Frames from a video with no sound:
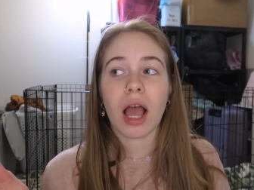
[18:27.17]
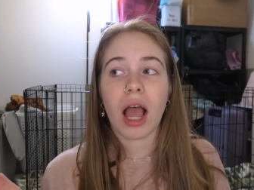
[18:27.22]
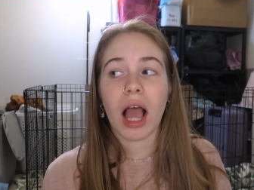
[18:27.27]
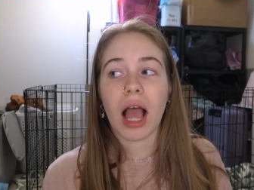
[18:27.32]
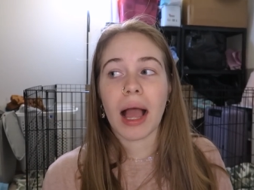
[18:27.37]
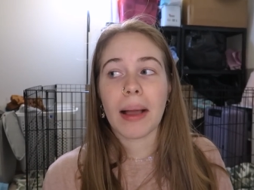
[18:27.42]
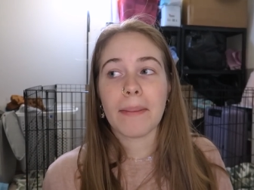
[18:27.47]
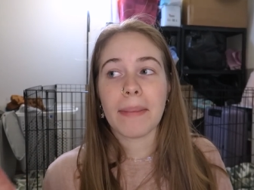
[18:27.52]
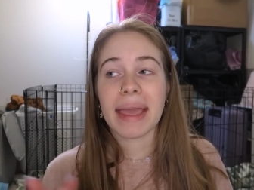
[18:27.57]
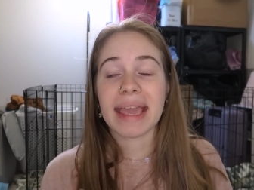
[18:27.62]

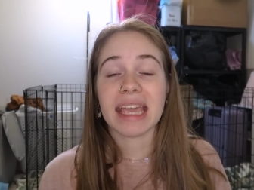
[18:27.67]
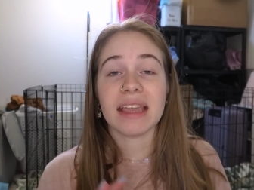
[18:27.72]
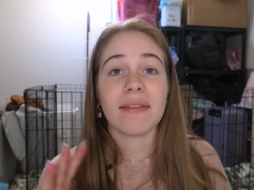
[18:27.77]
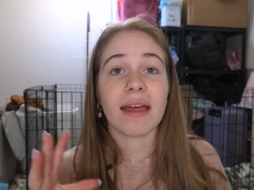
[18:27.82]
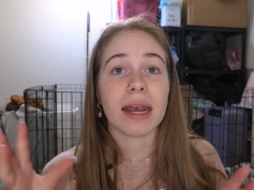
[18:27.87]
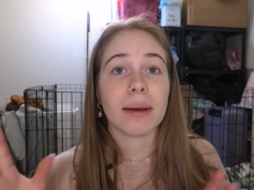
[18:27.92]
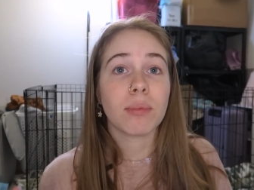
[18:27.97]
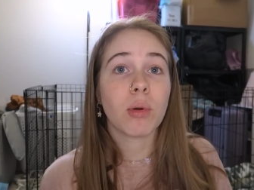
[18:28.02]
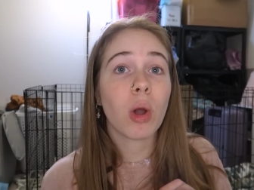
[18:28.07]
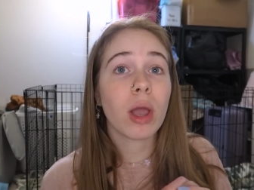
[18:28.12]
um, making
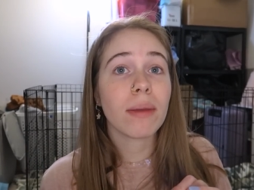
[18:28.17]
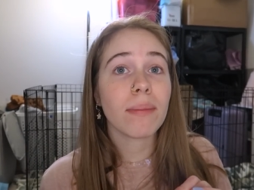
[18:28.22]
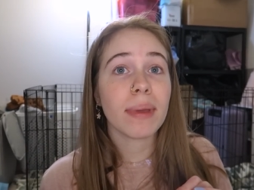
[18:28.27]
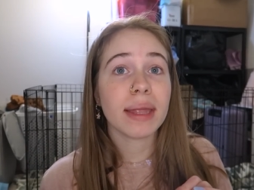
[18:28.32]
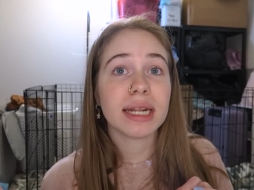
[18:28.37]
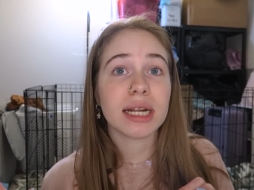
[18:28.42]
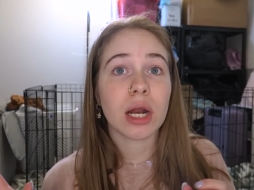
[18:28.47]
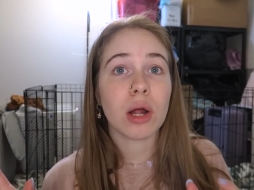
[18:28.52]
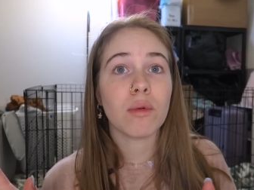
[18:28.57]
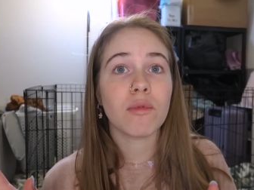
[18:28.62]
that
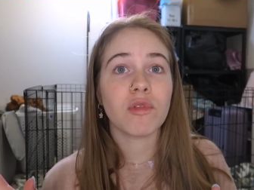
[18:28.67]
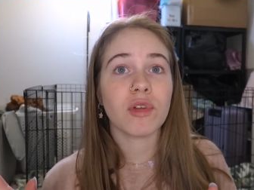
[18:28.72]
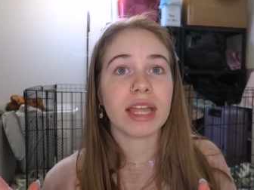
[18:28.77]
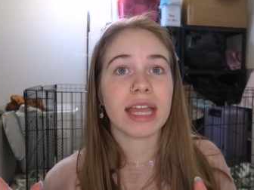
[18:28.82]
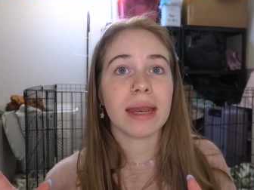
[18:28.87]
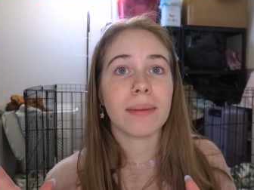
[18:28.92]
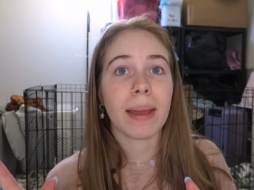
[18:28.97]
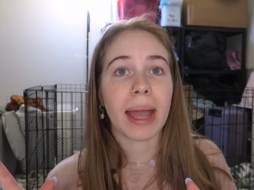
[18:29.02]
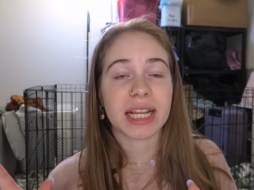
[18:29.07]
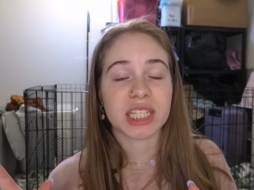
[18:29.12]
appointment and hopefully
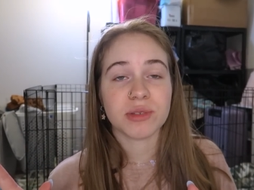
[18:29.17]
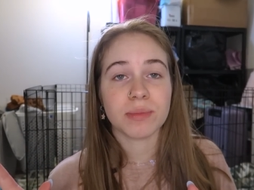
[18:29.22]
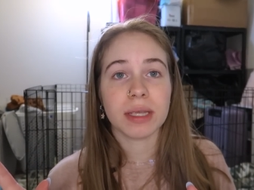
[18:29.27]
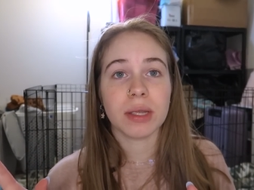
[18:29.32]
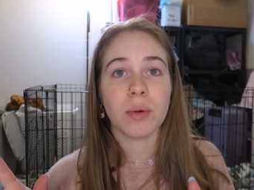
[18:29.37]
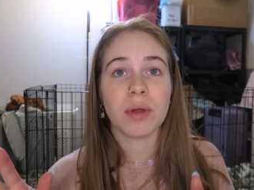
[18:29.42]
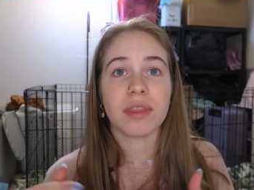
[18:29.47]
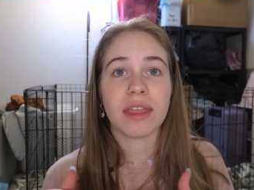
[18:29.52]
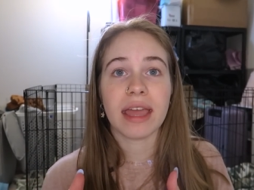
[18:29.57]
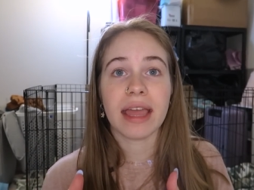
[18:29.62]
getting back to
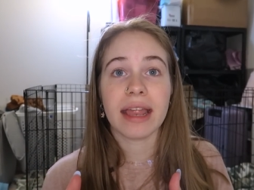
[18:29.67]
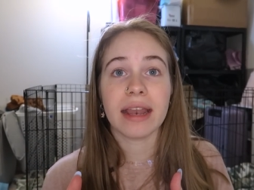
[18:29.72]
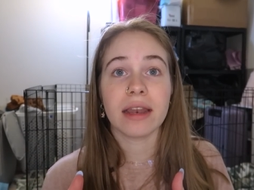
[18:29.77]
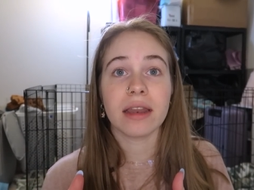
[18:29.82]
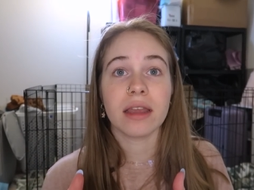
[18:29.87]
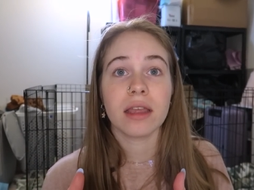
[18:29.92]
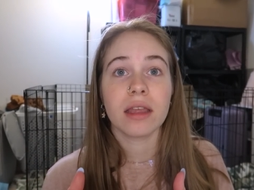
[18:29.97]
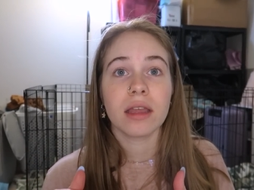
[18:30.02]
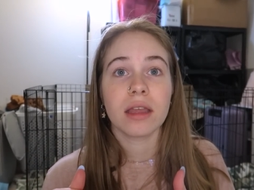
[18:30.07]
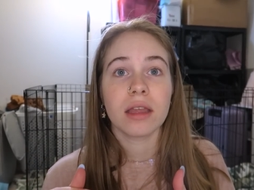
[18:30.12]
me
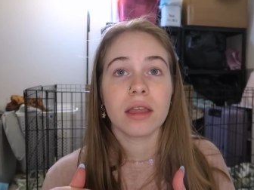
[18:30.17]
within